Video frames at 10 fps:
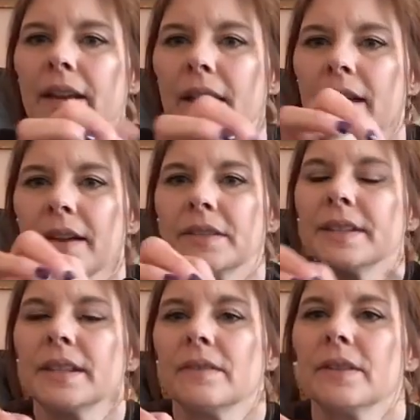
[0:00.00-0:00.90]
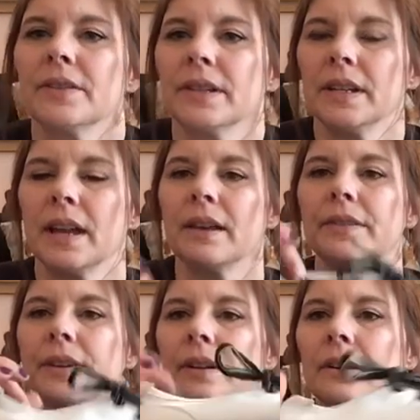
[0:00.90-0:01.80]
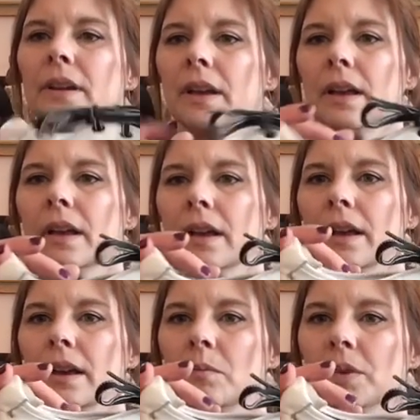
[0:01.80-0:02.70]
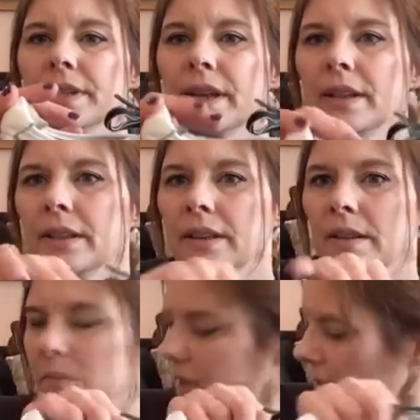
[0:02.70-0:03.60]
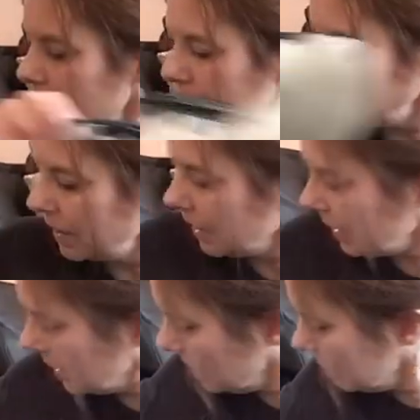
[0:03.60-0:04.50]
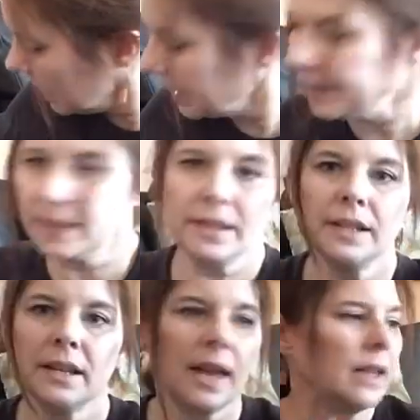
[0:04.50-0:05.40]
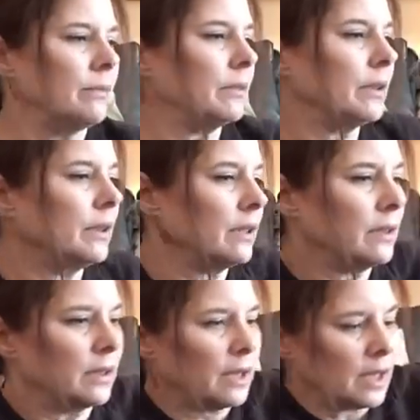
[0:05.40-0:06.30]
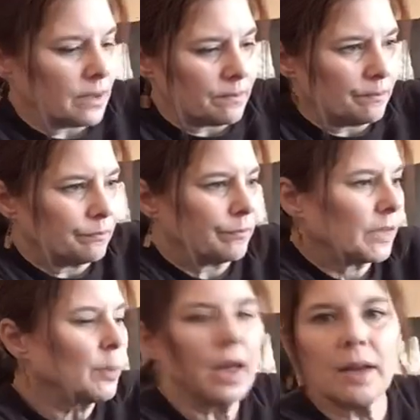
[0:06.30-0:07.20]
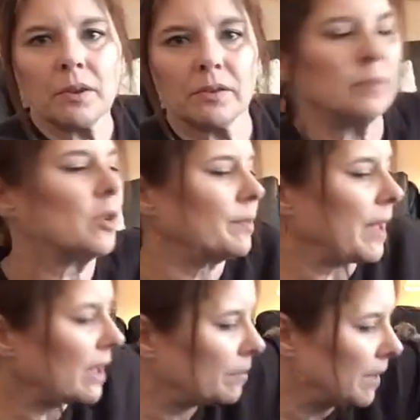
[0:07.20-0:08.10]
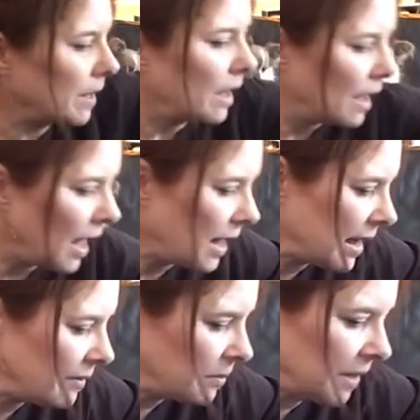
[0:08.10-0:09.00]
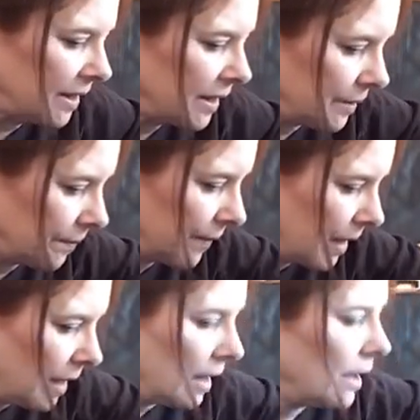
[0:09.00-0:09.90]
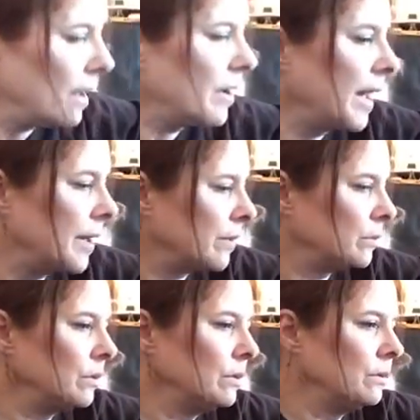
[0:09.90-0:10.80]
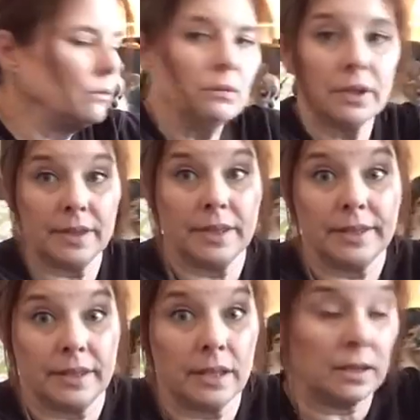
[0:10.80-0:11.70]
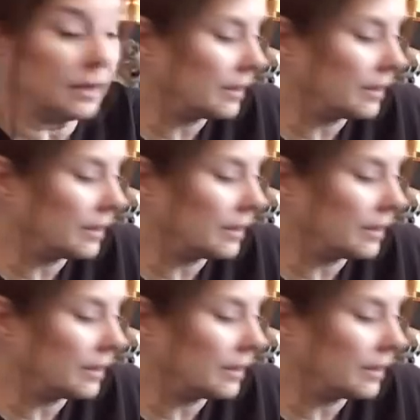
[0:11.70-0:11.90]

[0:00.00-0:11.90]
I'll have to see if there's any out there. Once I clean them up and get them listed, I will, well, I won't report back, but I'll have them listed. Okay, woo, look at these things.